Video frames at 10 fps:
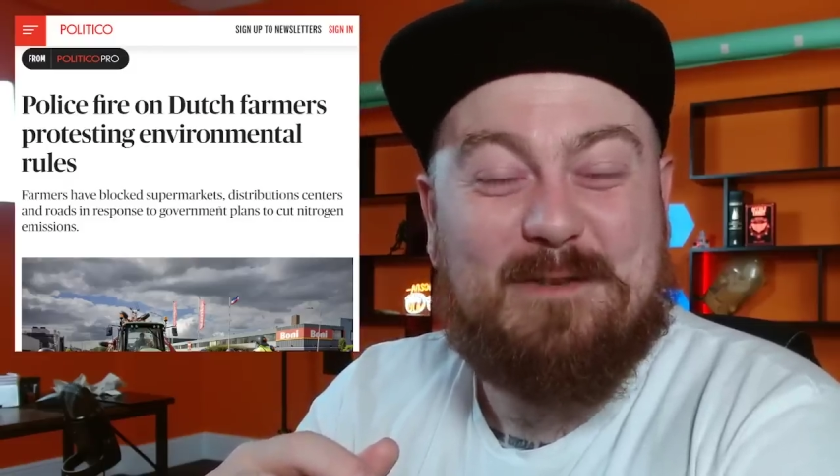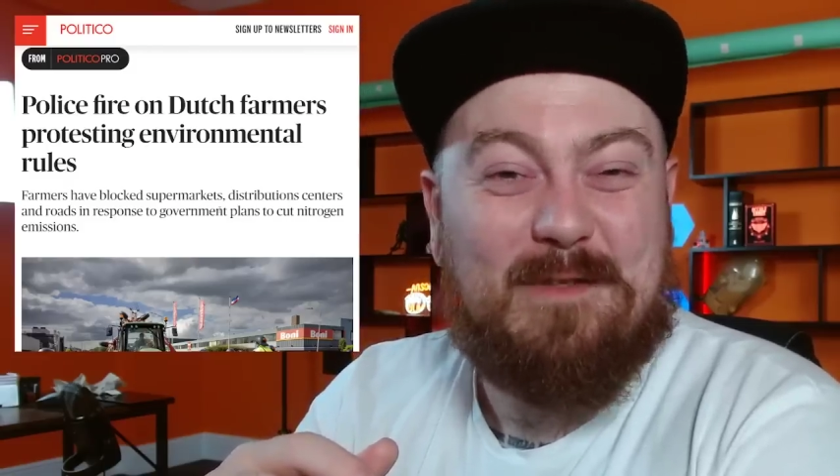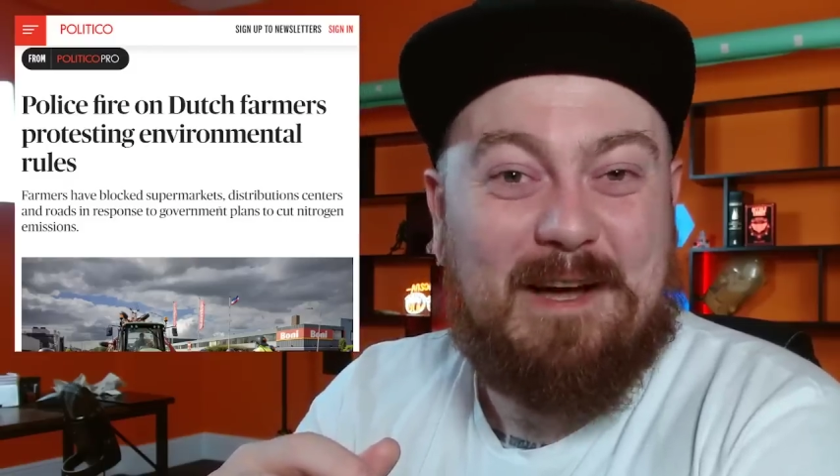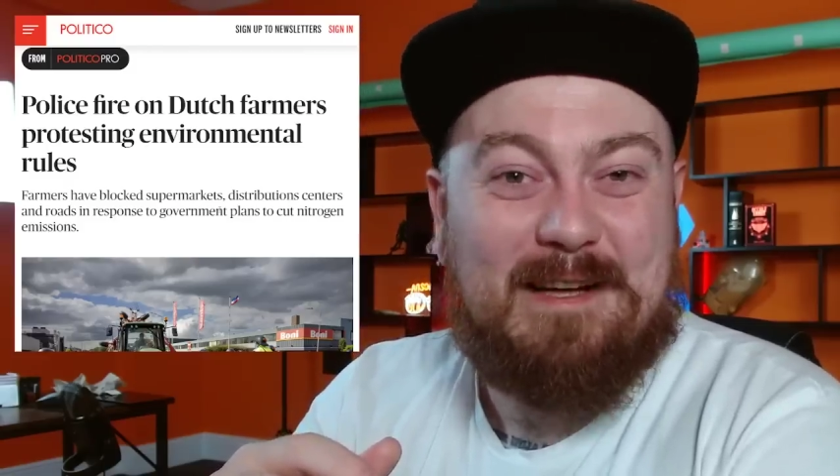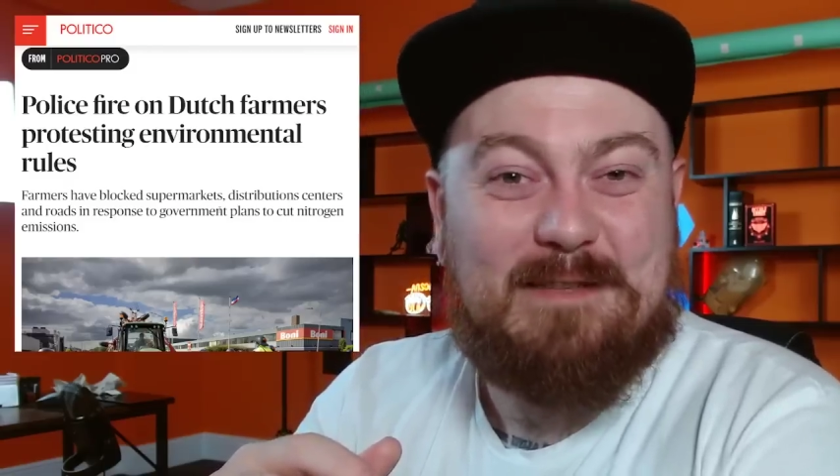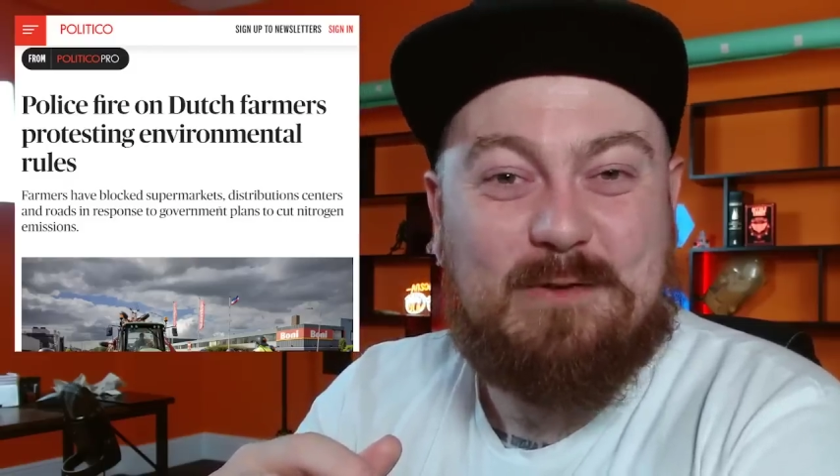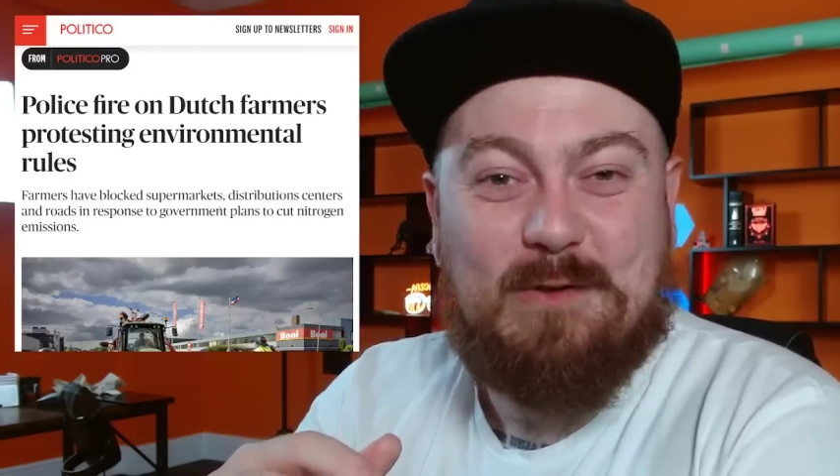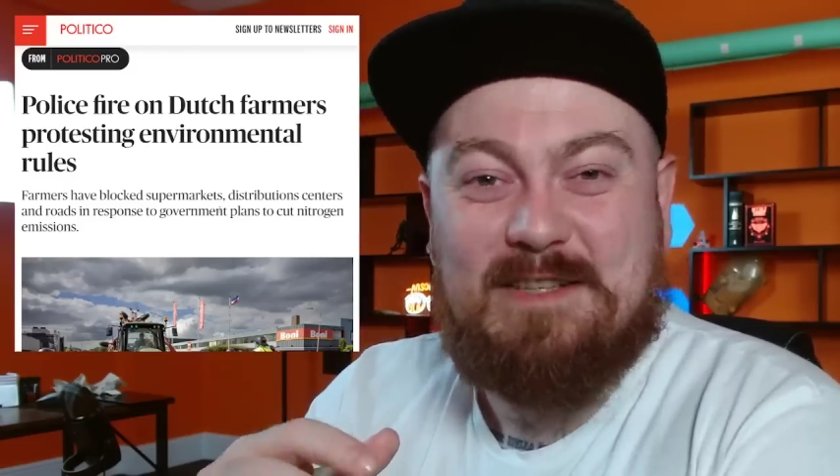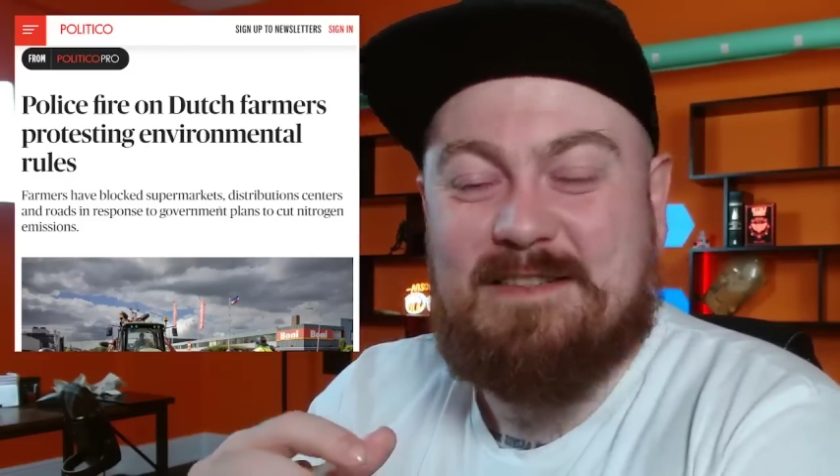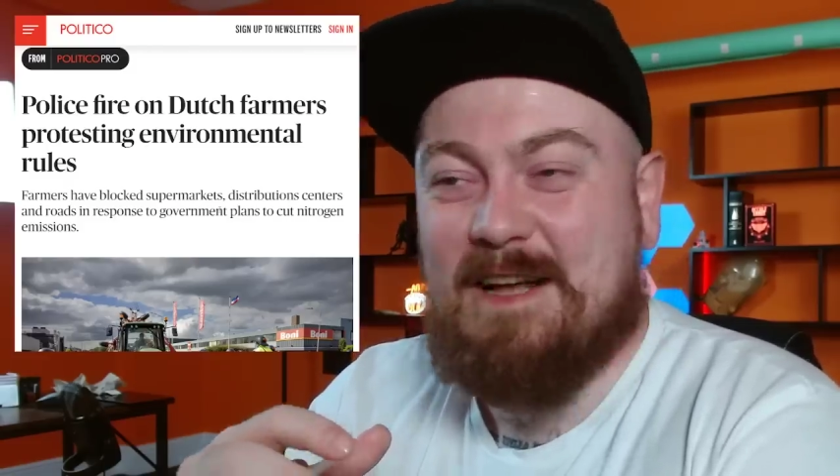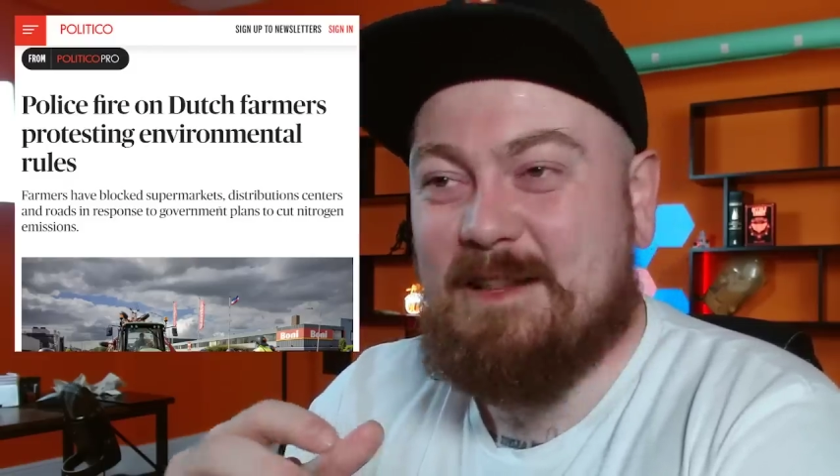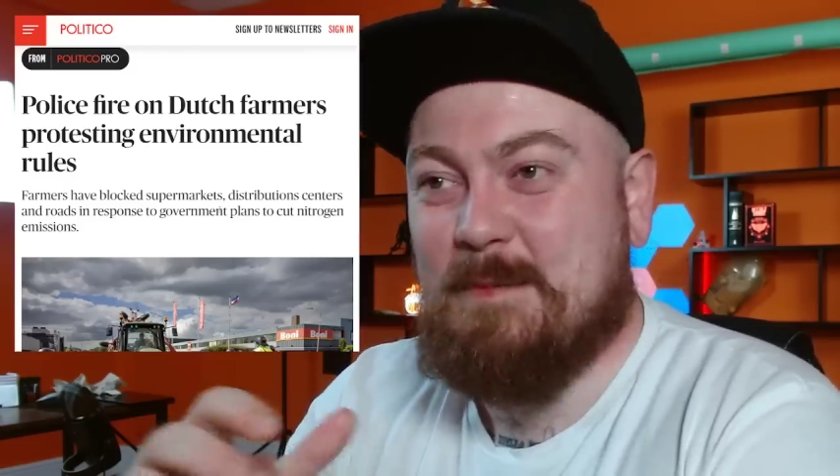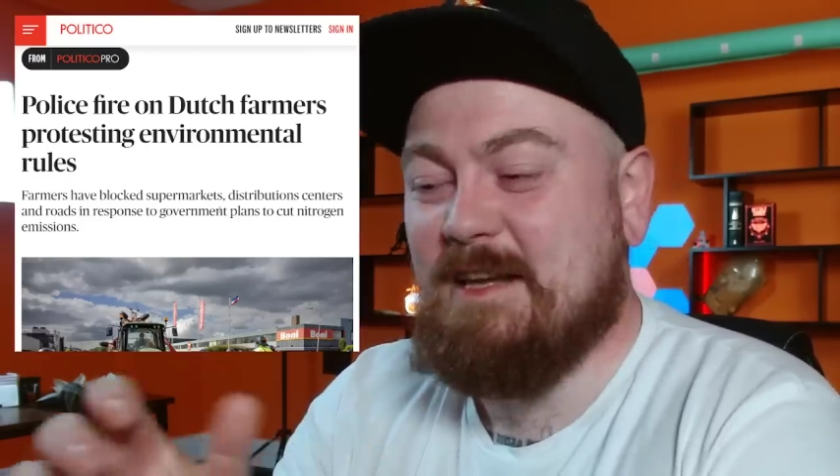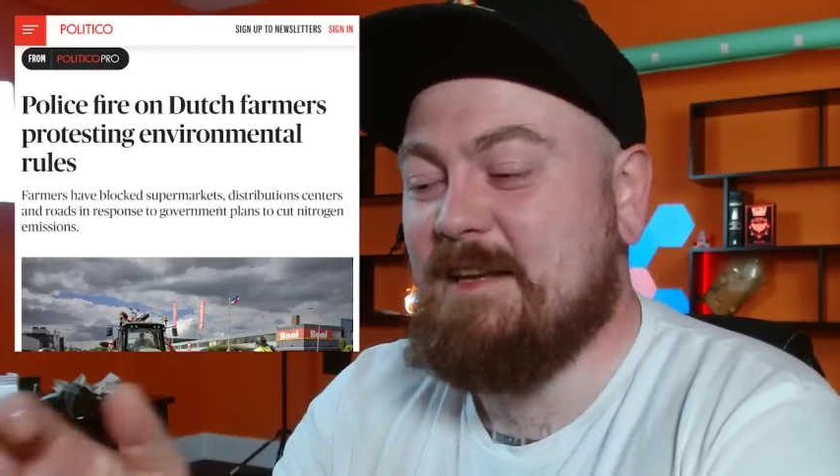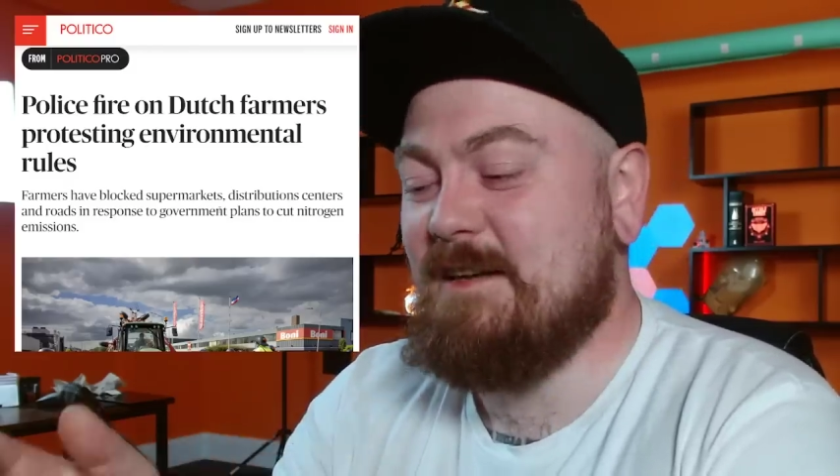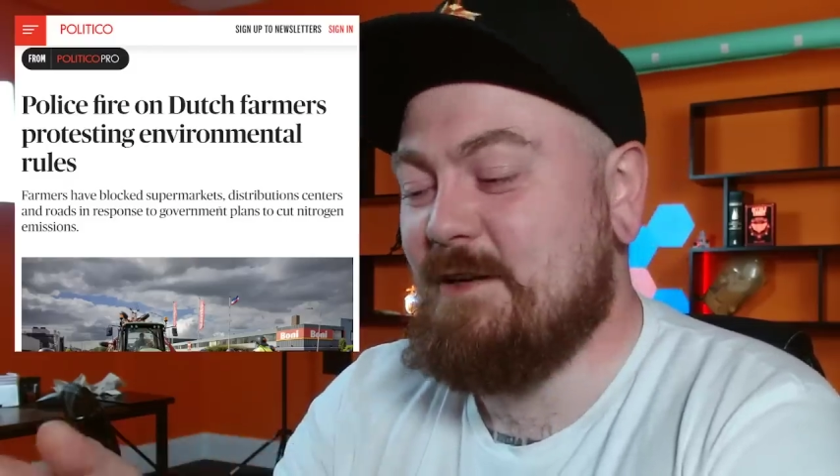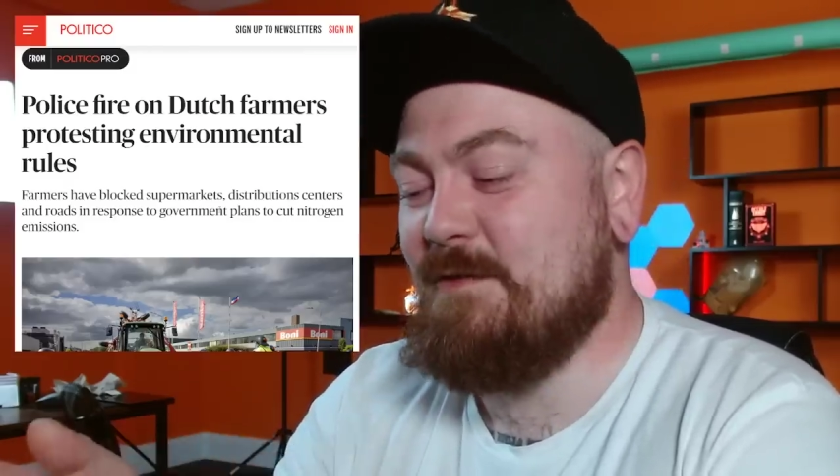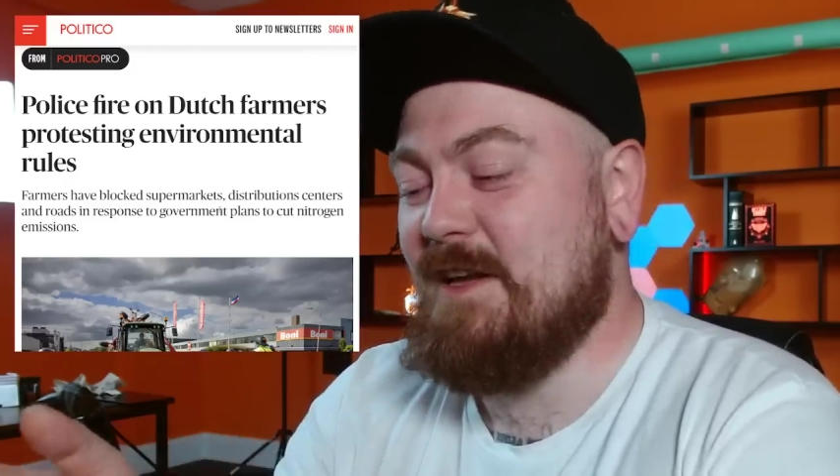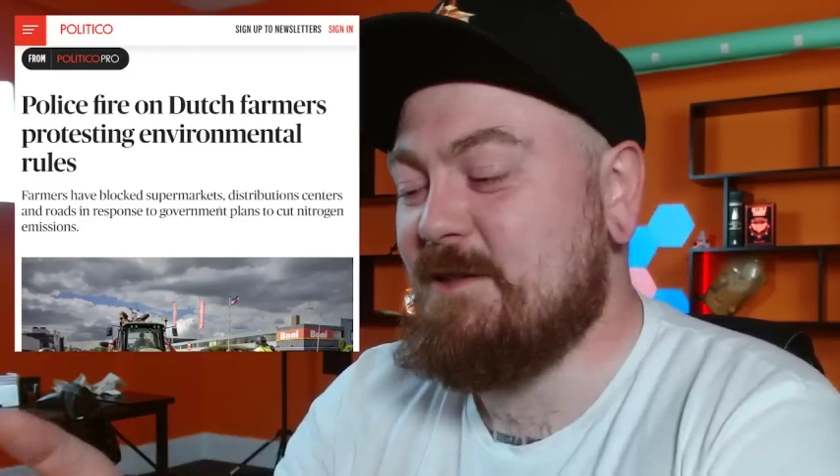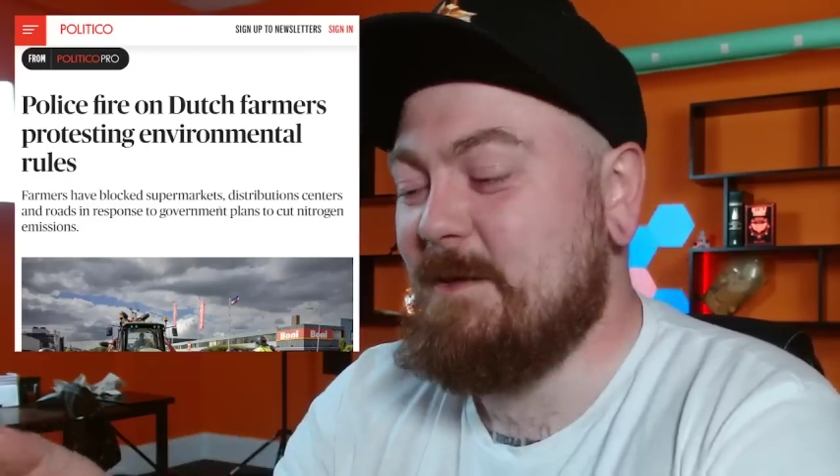so that is not exactly my area
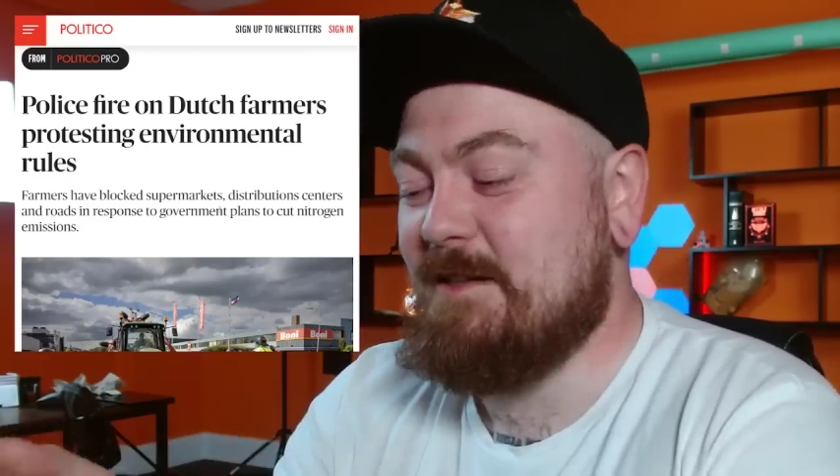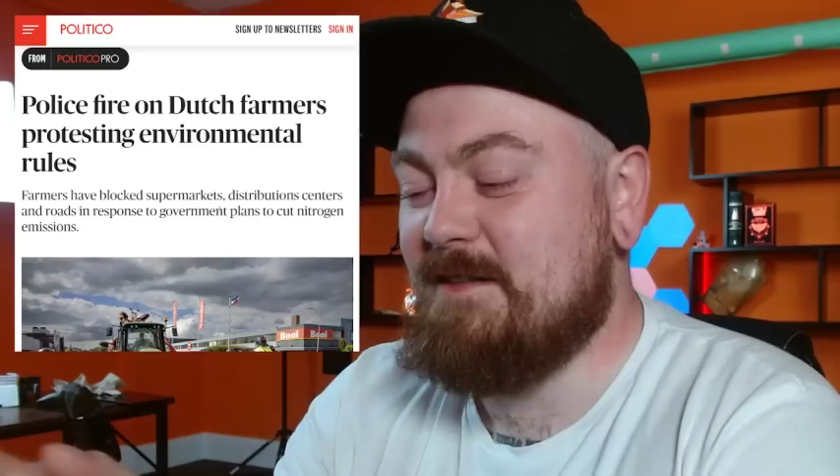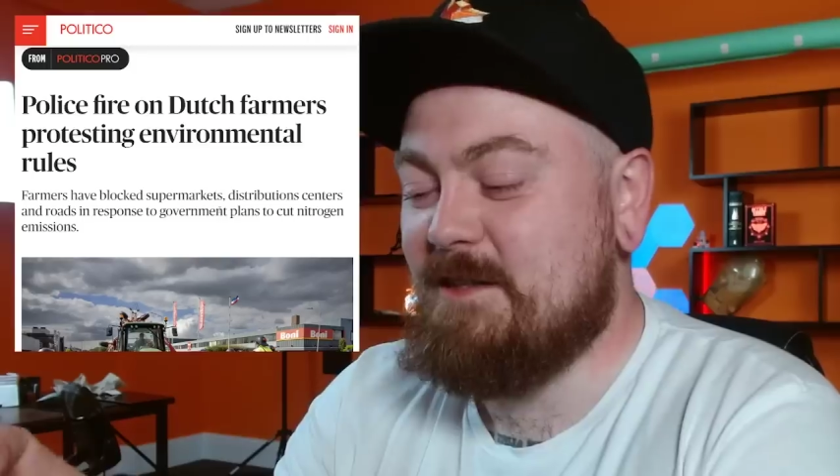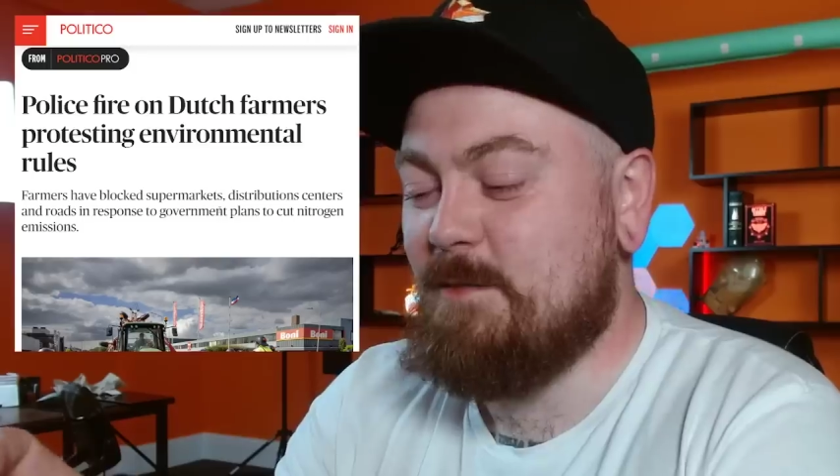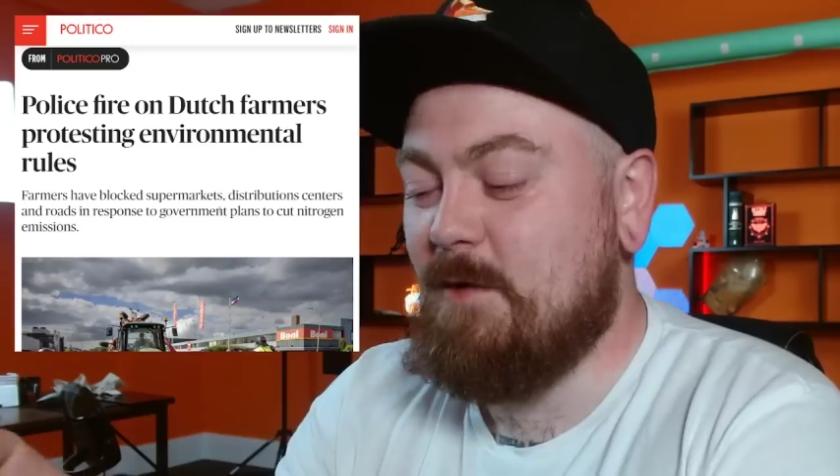of expertise.